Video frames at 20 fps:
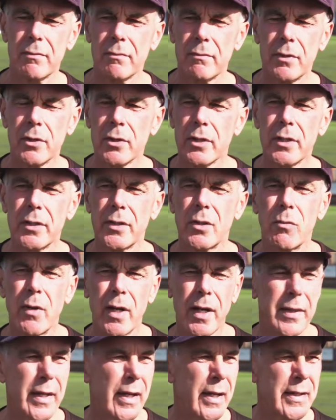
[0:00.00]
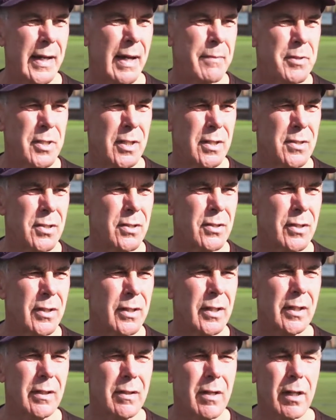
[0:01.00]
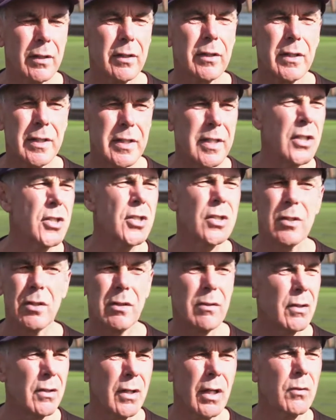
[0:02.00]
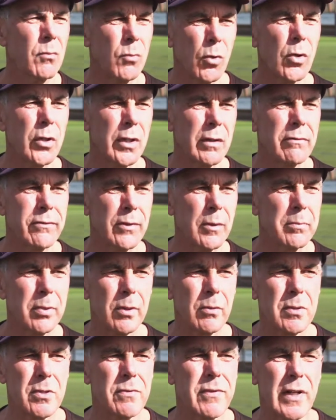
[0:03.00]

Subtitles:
look at the way they adapted to the non-conditioned, non-walking football was